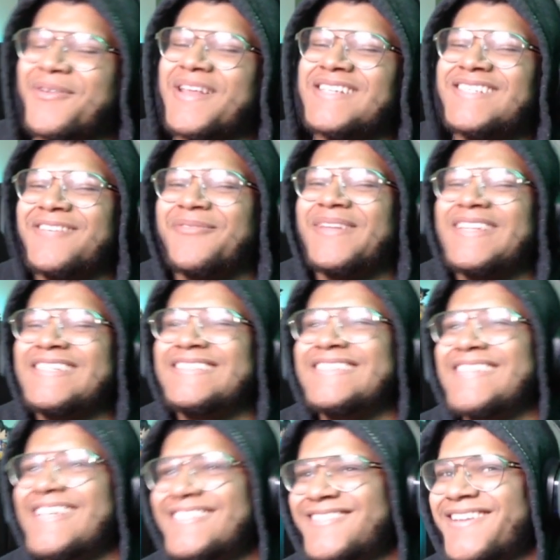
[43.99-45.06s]
That shit
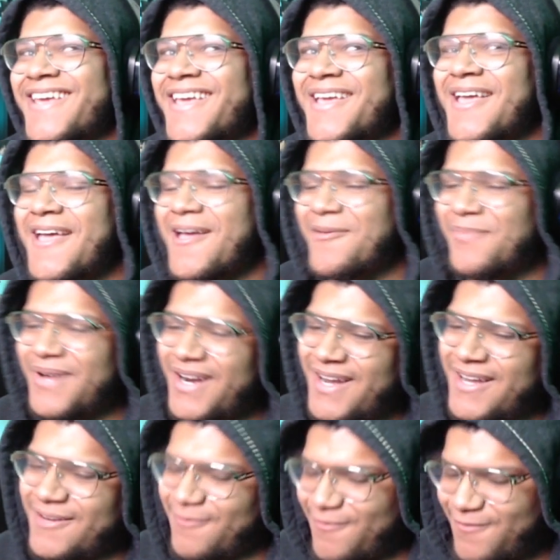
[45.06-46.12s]
released yesterday, but
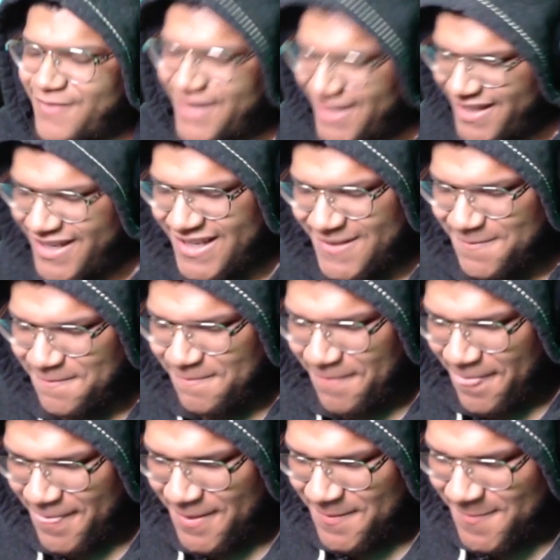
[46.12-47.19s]
I really
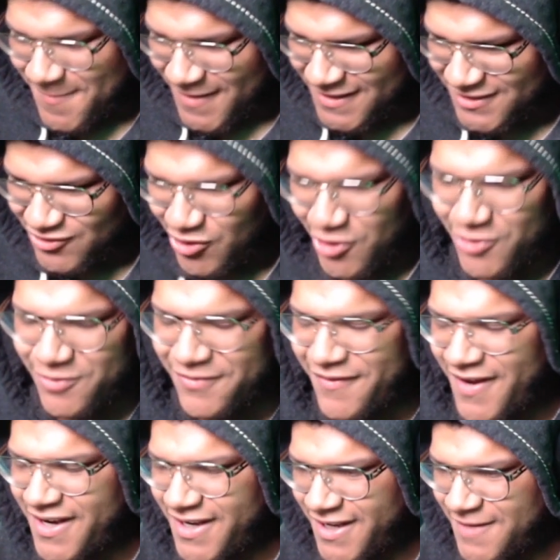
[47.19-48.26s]
struggled with
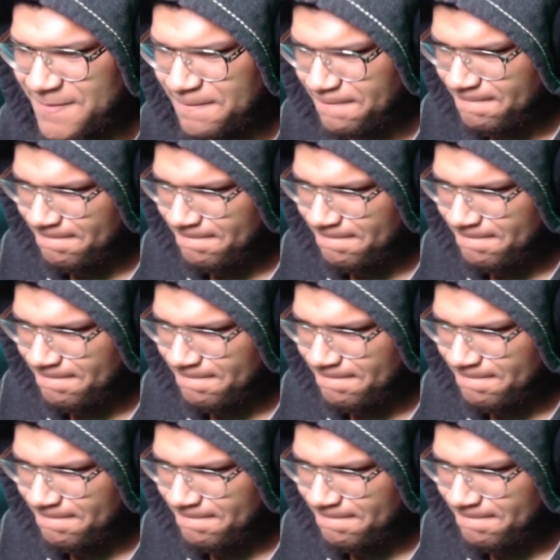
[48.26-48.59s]
finding it.